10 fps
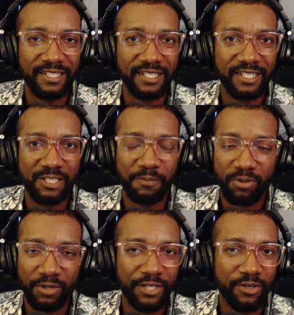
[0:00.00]

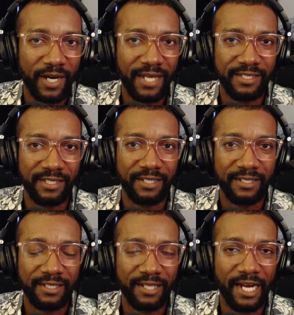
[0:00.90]
pretty crazy.
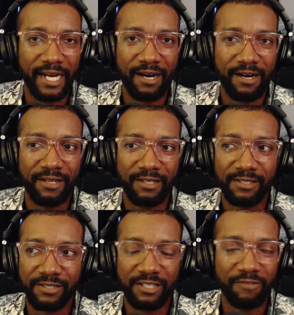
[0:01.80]
Like the
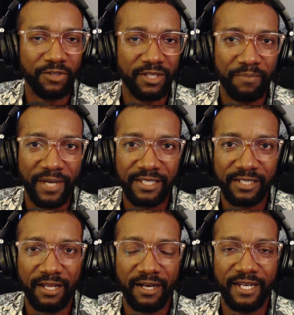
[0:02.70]
stuff with the bass
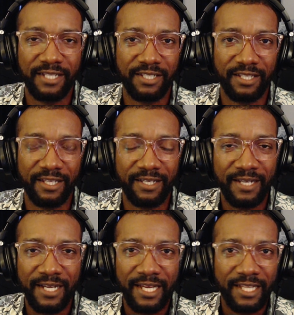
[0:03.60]
lines and the
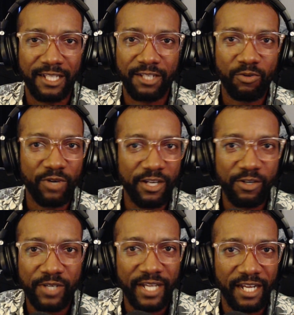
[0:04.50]
little ear
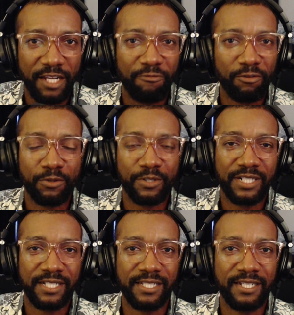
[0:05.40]
candy
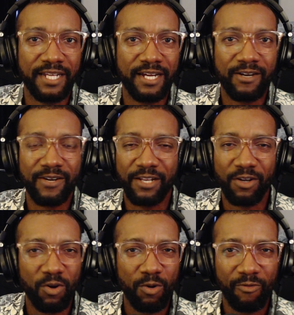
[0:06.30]
flourishes in there, and the
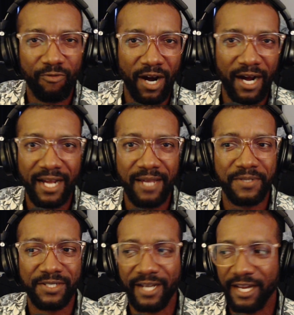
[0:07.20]
whole vibe is
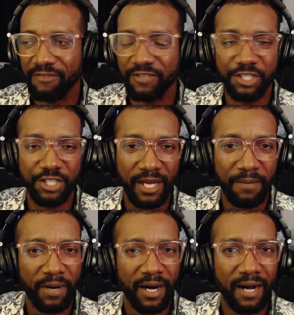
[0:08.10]
kind of a
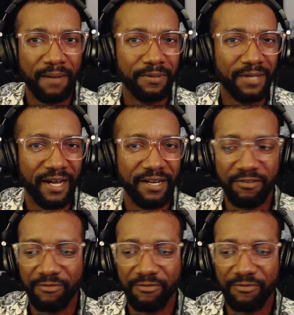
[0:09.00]
J-pop kind of